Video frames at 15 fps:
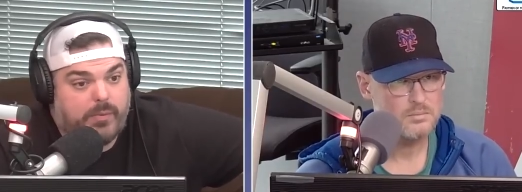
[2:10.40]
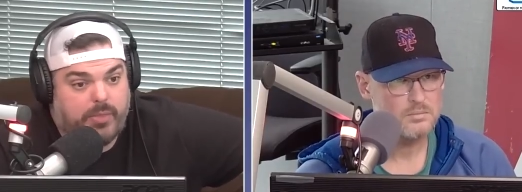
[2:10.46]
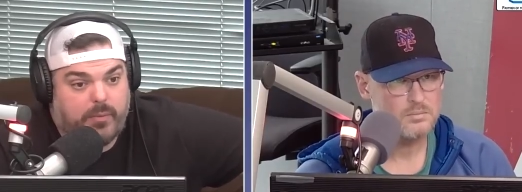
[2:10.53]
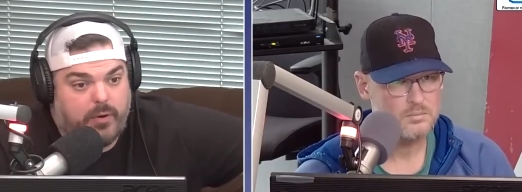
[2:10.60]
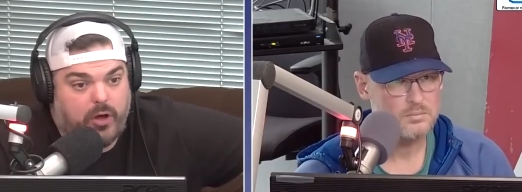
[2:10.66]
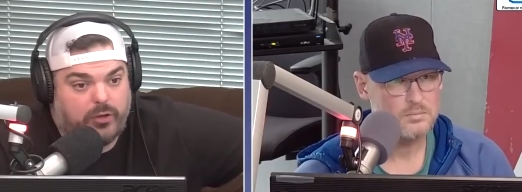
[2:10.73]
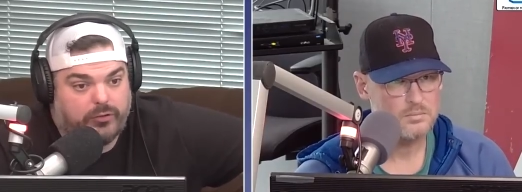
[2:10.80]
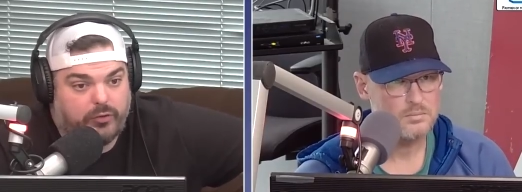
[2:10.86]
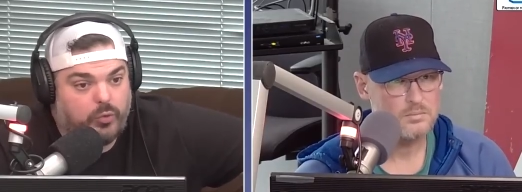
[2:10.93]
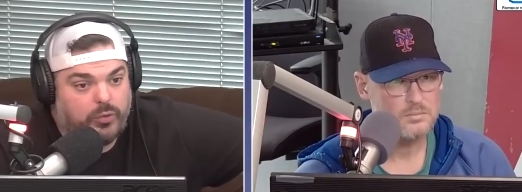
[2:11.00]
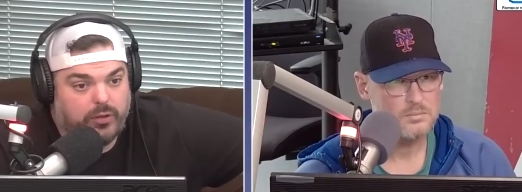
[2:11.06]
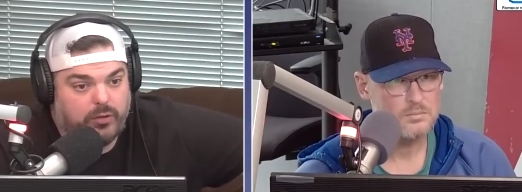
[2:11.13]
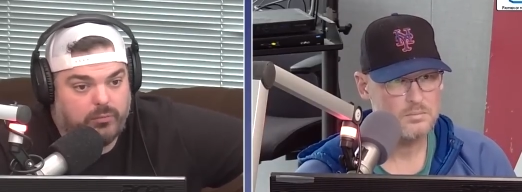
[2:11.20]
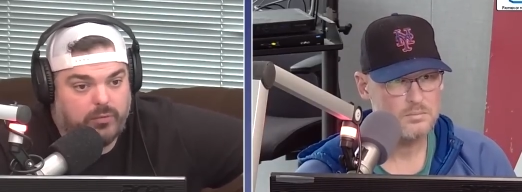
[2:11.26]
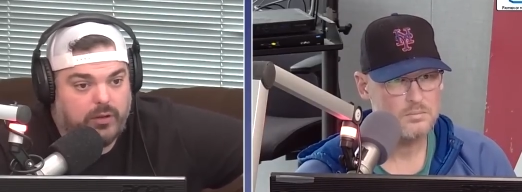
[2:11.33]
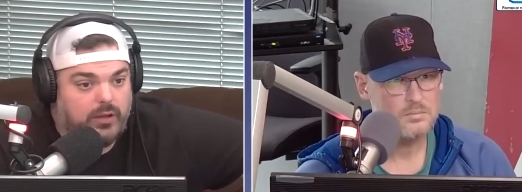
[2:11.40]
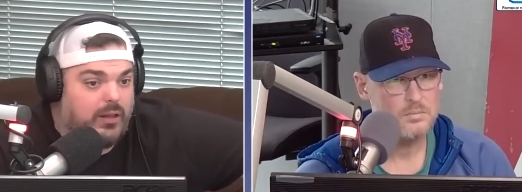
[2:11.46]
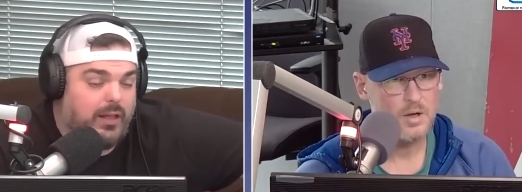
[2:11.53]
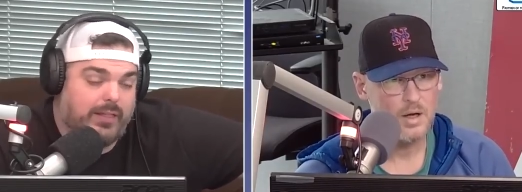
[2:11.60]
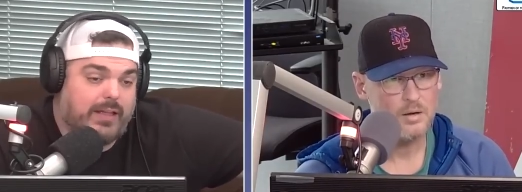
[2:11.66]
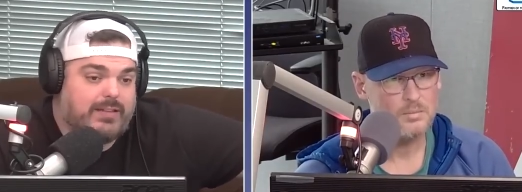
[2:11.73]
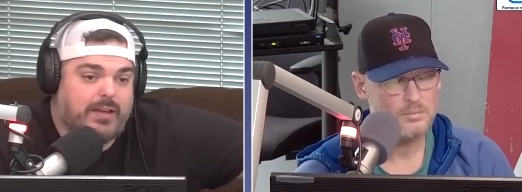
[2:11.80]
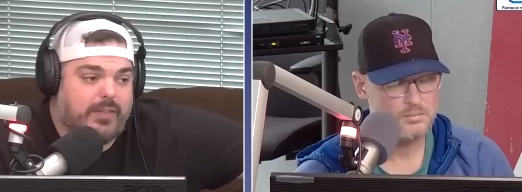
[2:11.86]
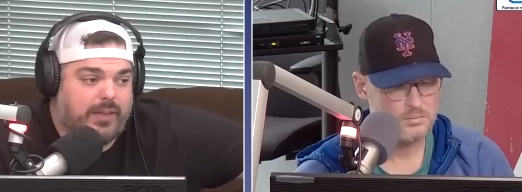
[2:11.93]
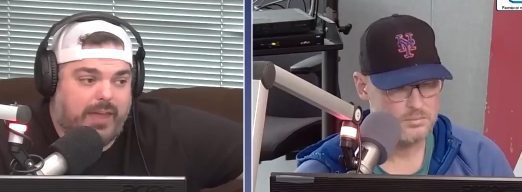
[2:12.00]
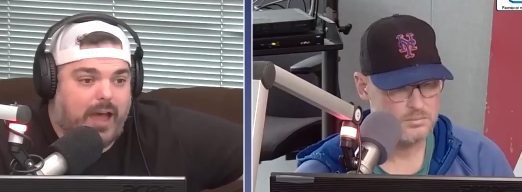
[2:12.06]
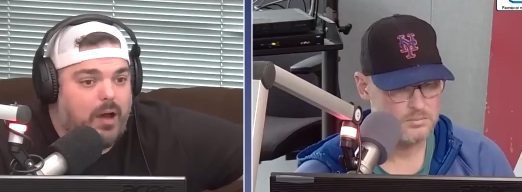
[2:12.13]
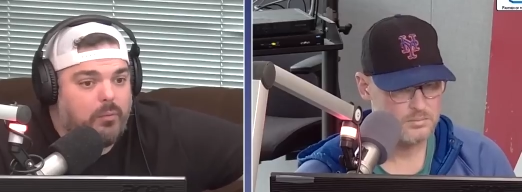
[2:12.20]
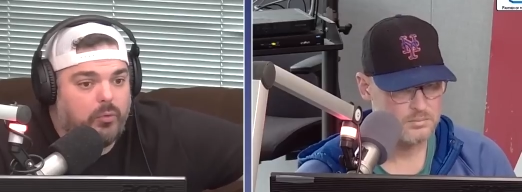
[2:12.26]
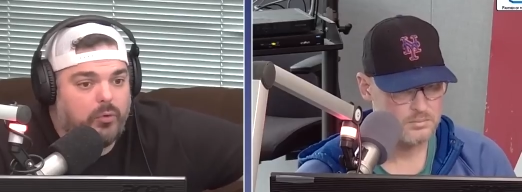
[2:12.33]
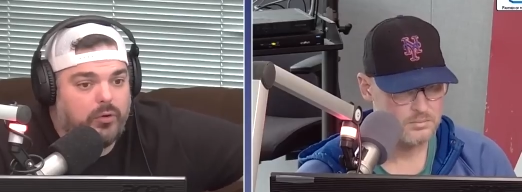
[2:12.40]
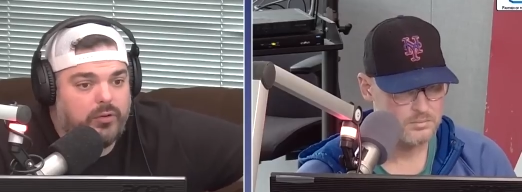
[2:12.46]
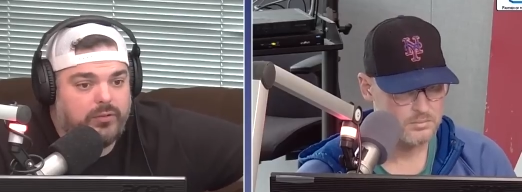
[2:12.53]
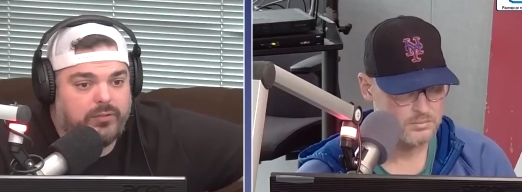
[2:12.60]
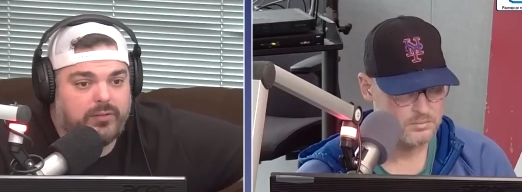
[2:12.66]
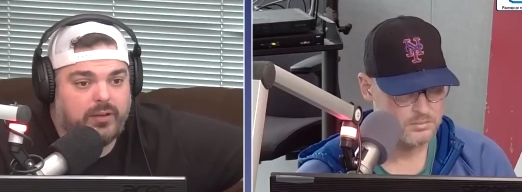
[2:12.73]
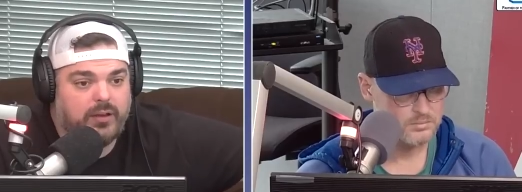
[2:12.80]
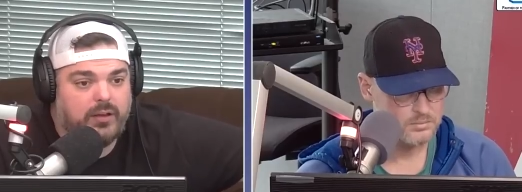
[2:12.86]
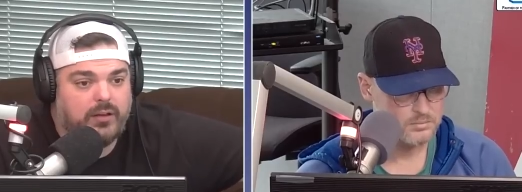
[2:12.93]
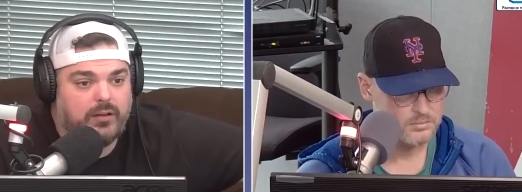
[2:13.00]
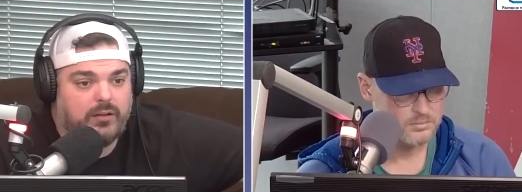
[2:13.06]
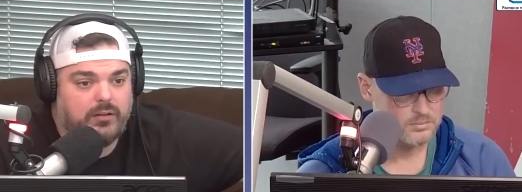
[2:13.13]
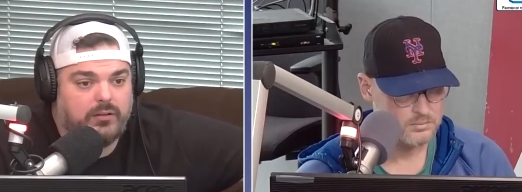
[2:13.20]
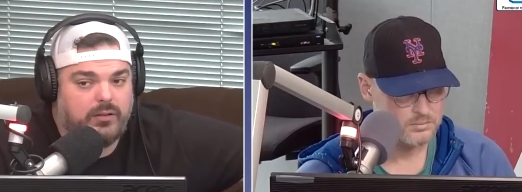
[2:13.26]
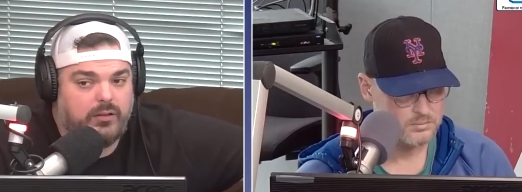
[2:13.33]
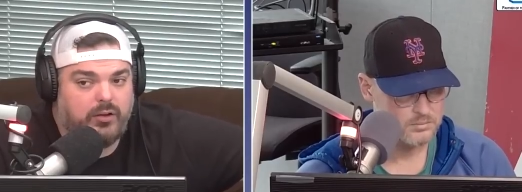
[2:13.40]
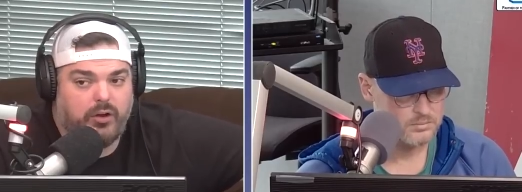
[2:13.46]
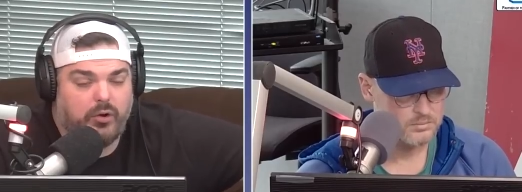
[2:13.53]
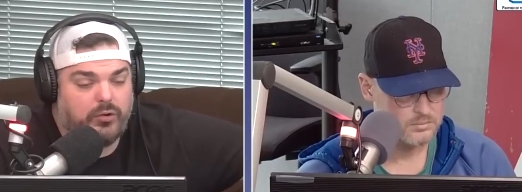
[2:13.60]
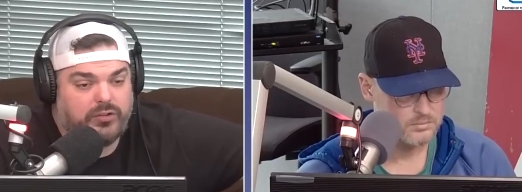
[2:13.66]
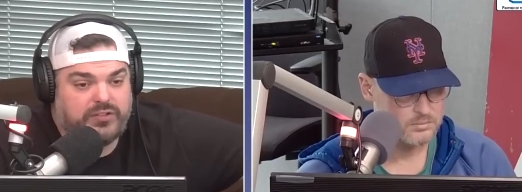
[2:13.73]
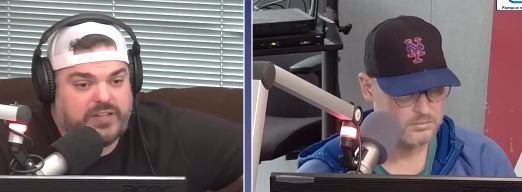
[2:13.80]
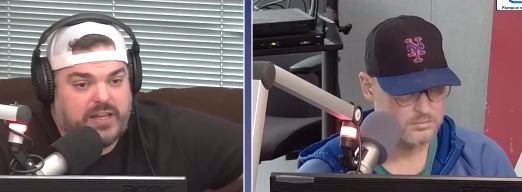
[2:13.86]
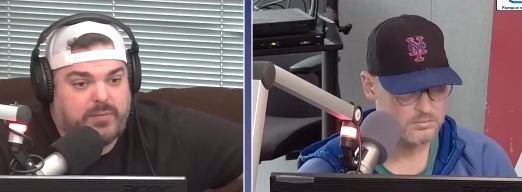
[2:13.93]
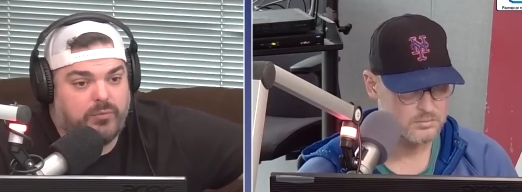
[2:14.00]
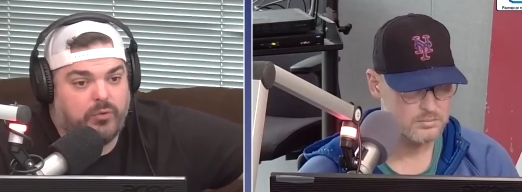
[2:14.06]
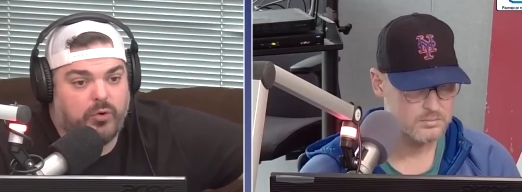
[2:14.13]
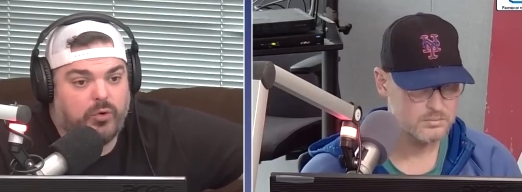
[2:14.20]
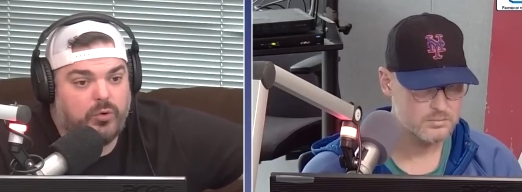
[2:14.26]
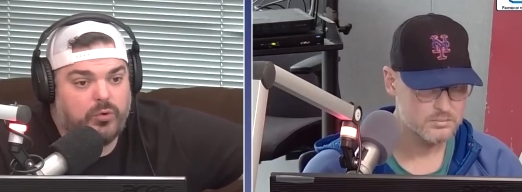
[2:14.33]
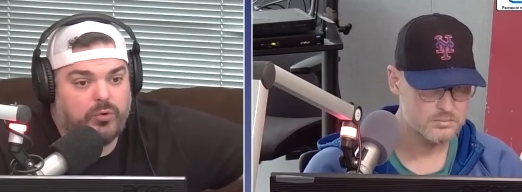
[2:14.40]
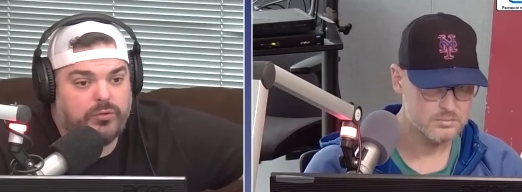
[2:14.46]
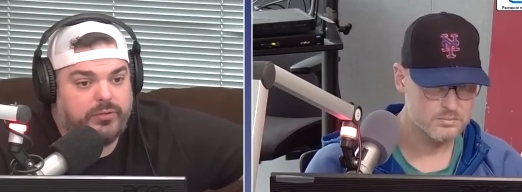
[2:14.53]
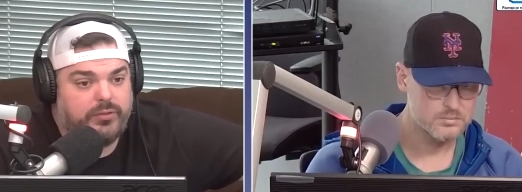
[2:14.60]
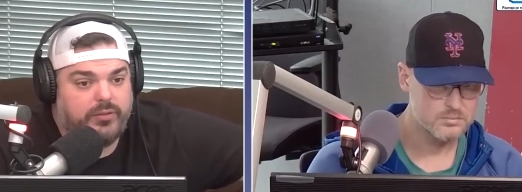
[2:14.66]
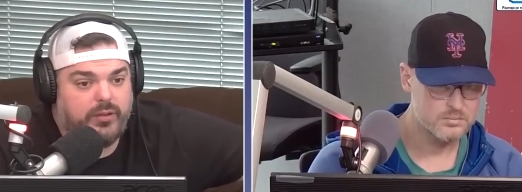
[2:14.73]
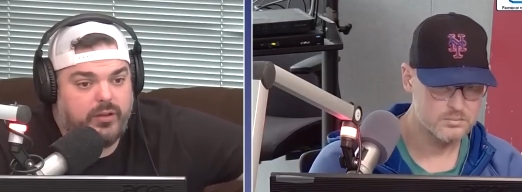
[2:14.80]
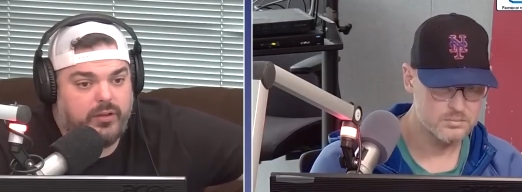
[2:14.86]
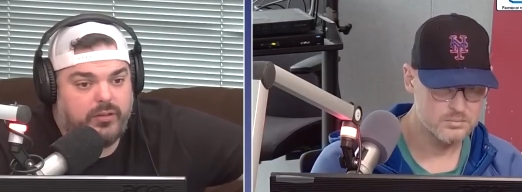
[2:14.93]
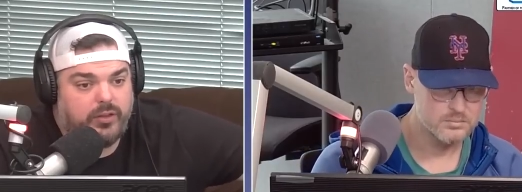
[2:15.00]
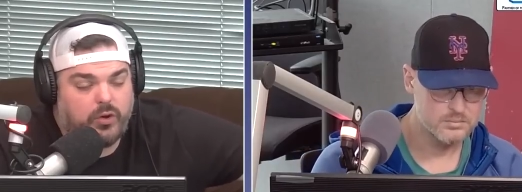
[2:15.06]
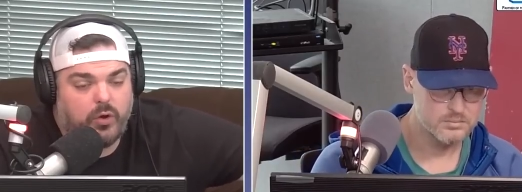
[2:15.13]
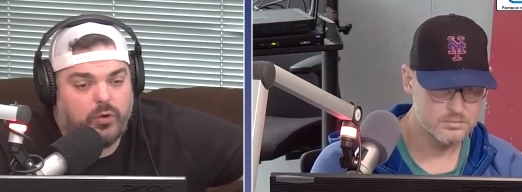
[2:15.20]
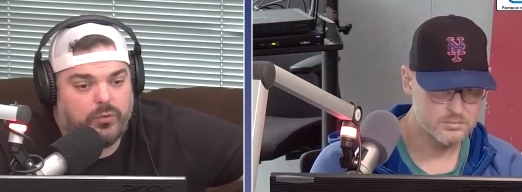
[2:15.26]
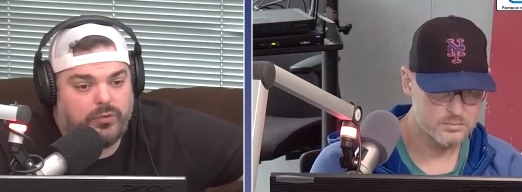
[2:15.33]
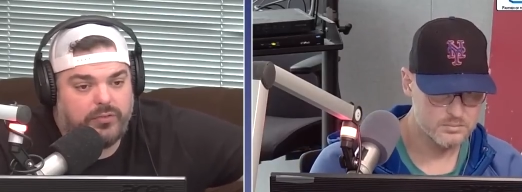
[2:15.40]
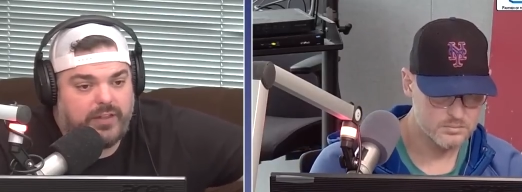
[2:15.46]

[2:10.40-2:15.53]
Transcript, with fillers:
Speaker 1: the ball to them. Like yeah. that's how the Cowboys uh, steamrolled the the Colts.